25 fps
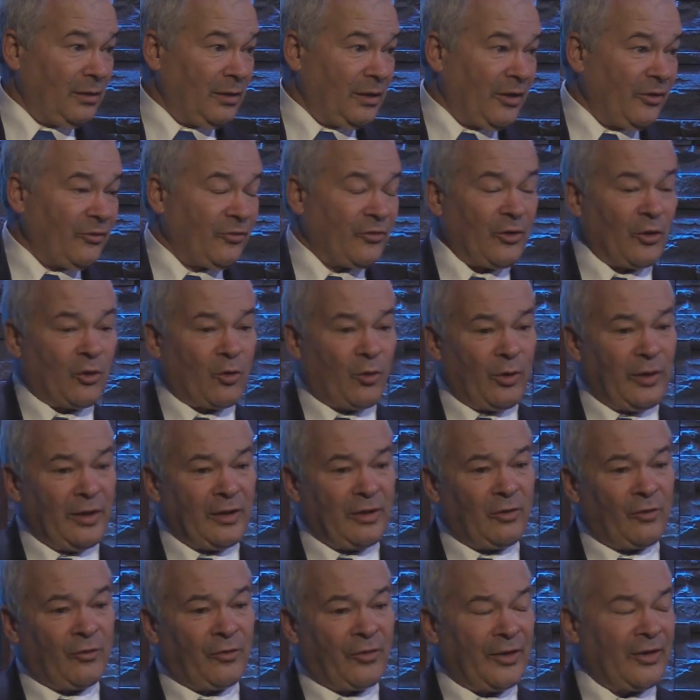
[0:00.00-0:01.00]
Because the
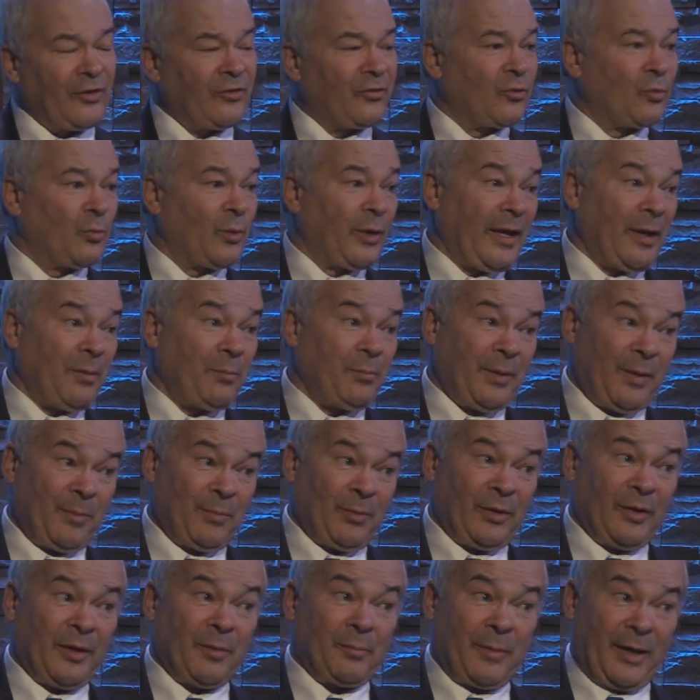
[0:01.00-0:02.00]
critical things is we're getting
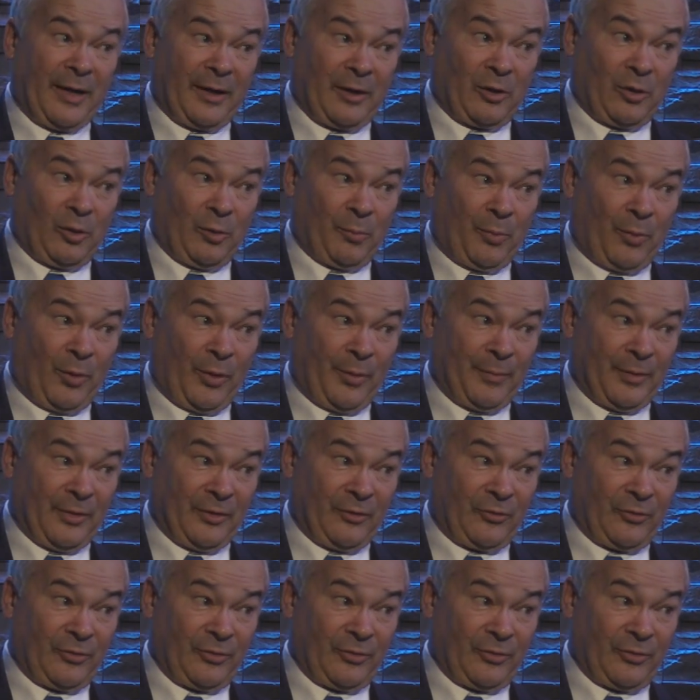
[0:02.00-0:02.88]
people their medical appointments.